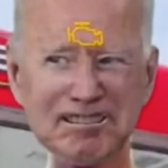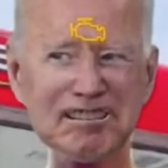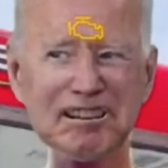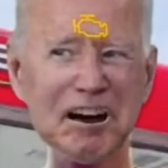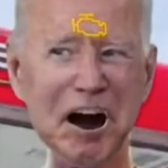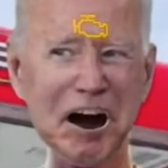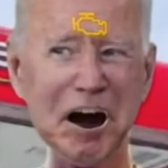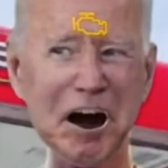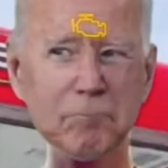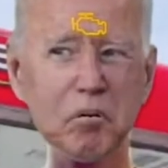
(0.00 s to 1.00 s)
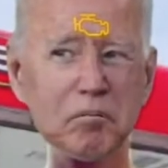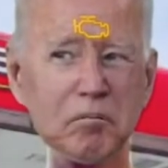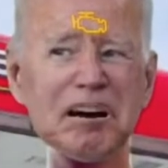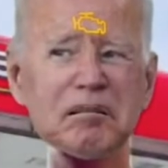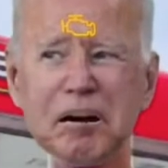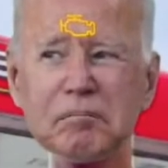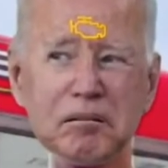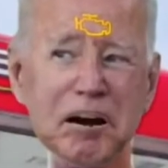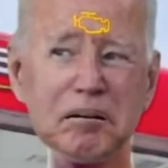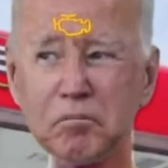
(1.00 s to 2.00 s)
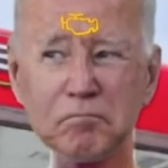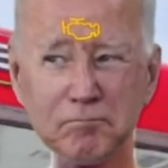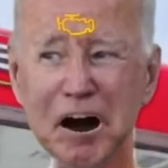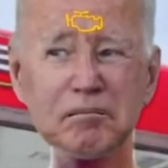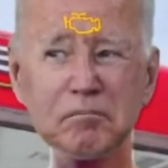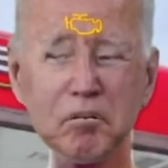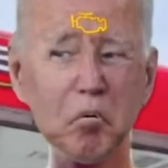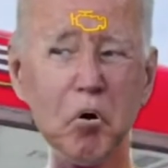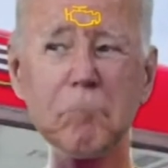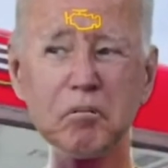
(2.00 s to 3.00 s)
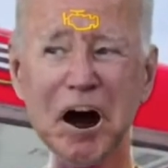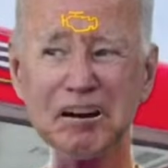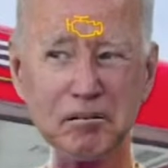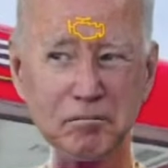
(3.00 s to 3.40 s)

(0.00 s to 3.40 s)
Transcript: I, I'm going to end the subsidies for fossil fuel corporations.